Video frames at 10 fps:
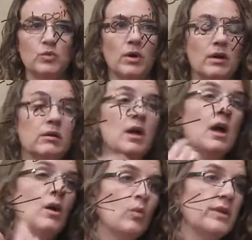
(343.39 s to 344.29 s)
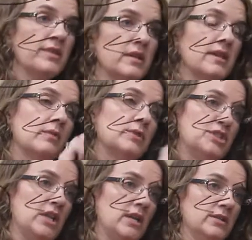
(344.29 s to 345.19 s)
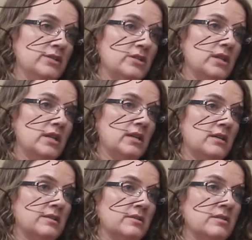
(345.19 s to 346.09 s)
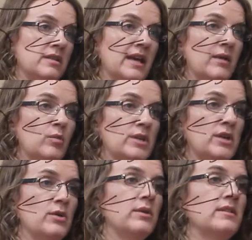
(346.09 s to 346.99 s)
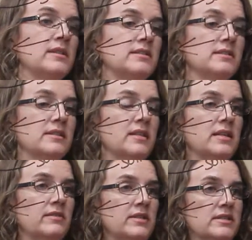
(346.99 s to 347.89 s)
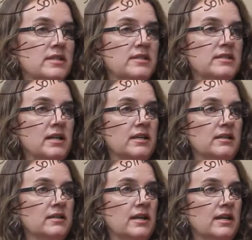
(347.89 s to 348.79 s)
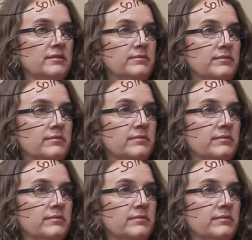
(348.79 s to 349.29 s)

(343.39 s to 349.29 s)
Well, one thing that would change is that we know that this is going to give us a dotted line.